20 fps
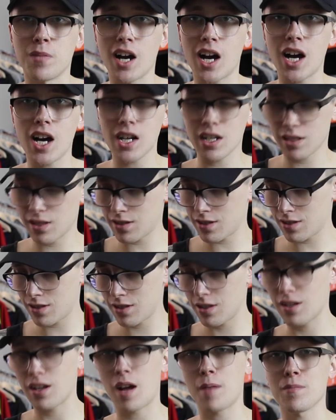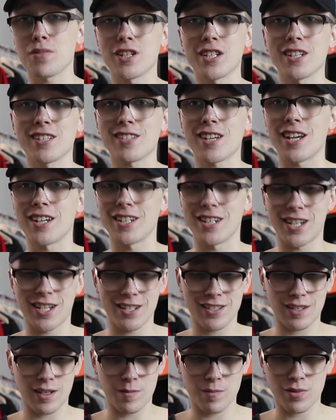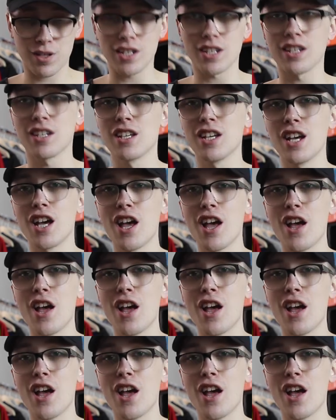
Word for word: box. I'm pretty excited, guys. I'm pretty